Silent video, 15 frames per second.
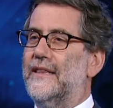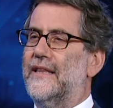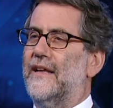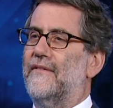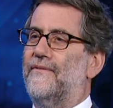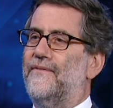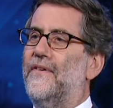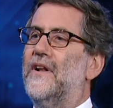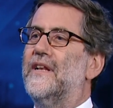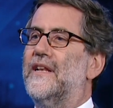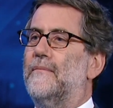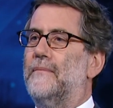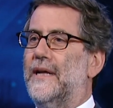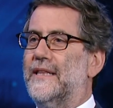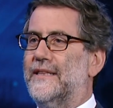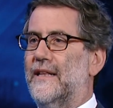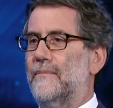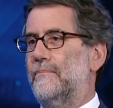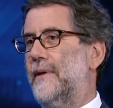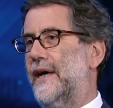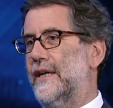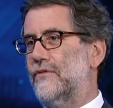the fundamental
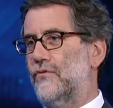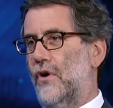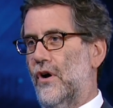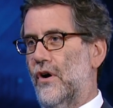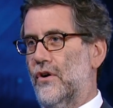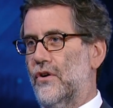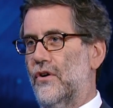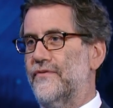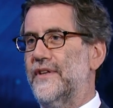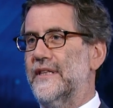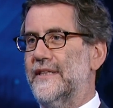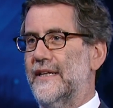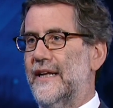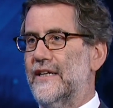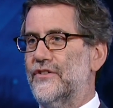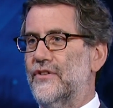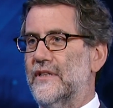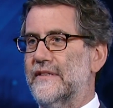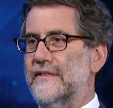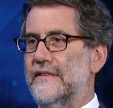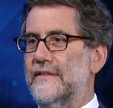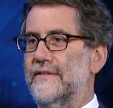bedrock of the international
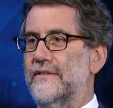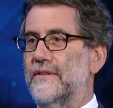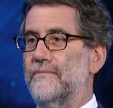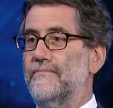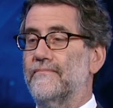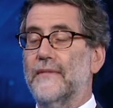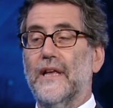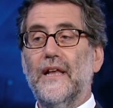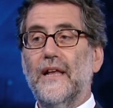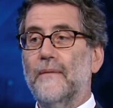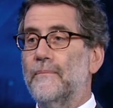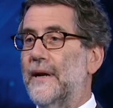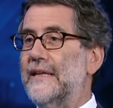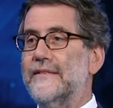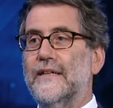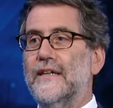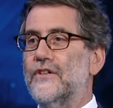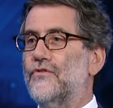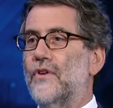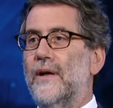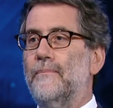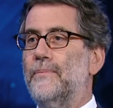system. President
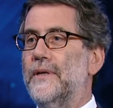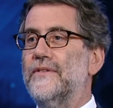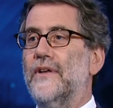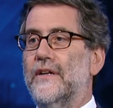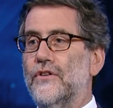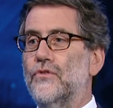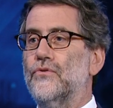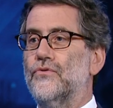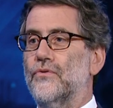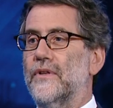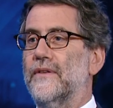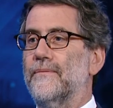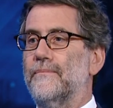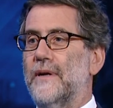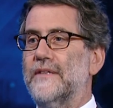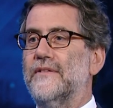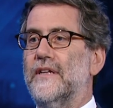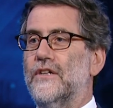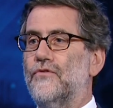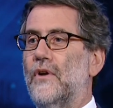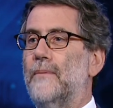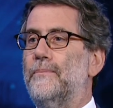Trump is unusual.
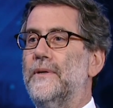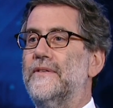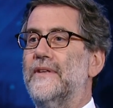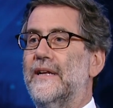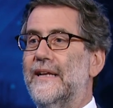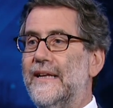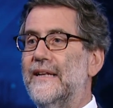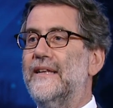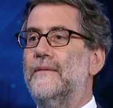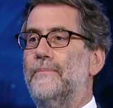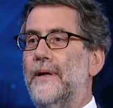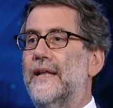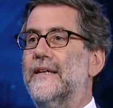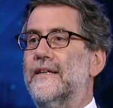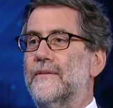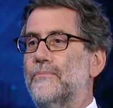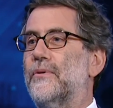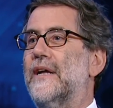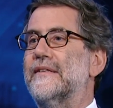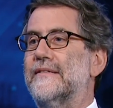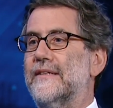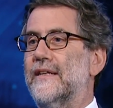President Trump is an independent
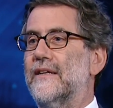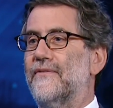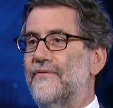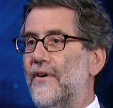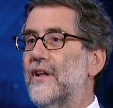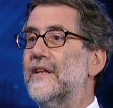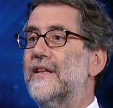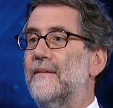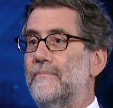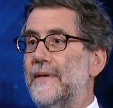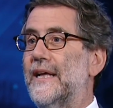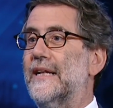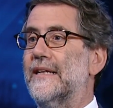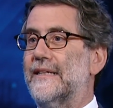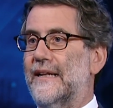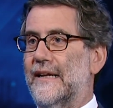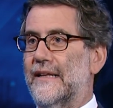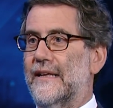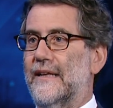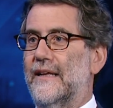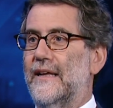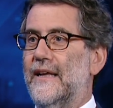president,
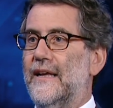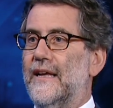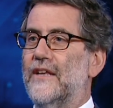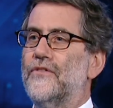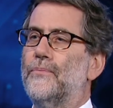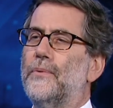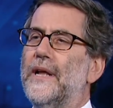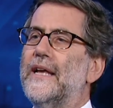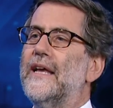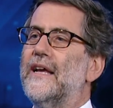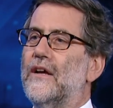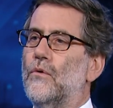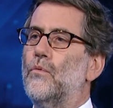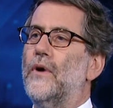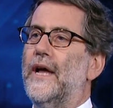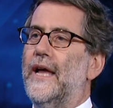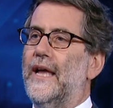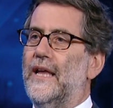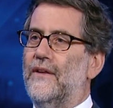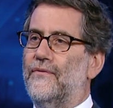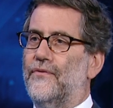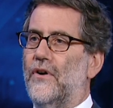fundamentally. He's breaking
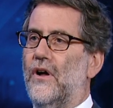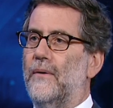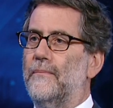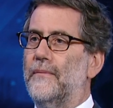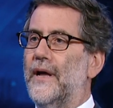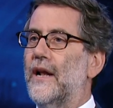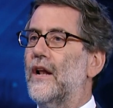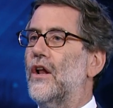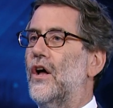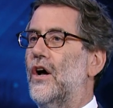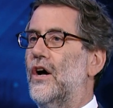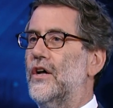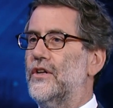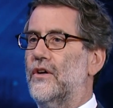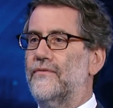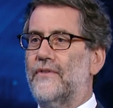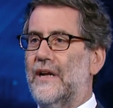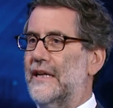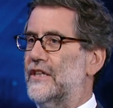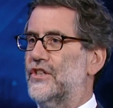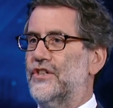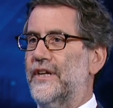away from a lot of
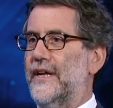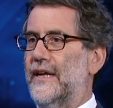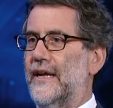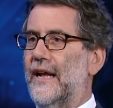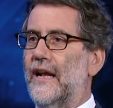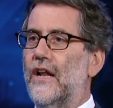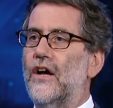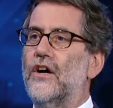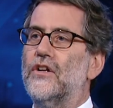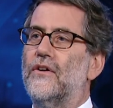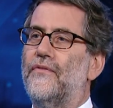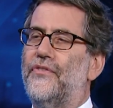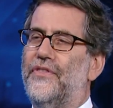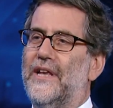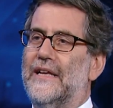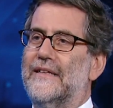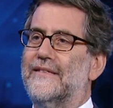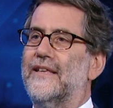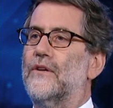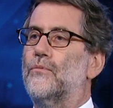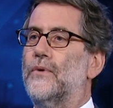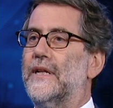cliche, a lot of things
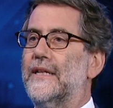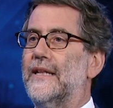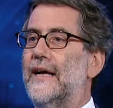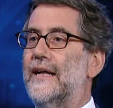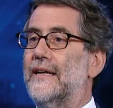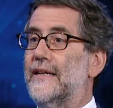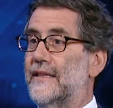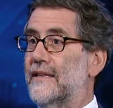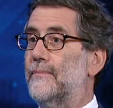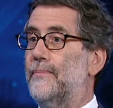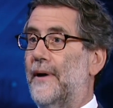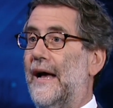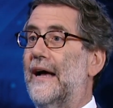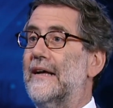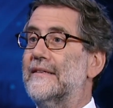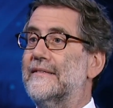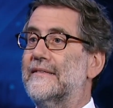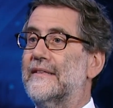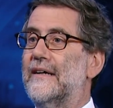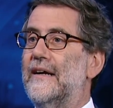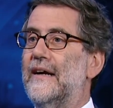that were done in the past,